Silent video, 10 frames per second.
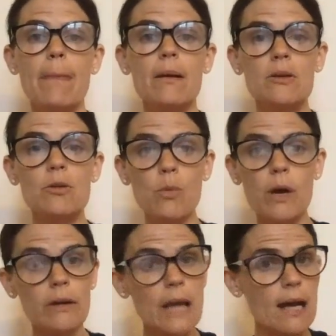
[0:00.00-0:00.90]
You
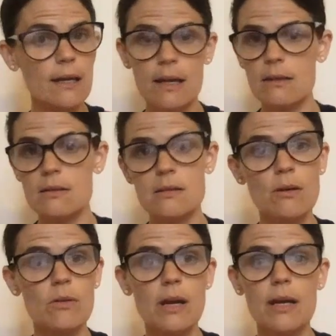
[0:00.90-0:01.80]
will not get the
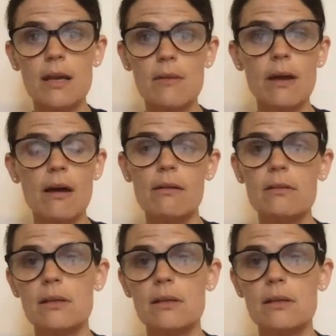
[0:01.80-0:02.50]
SONA email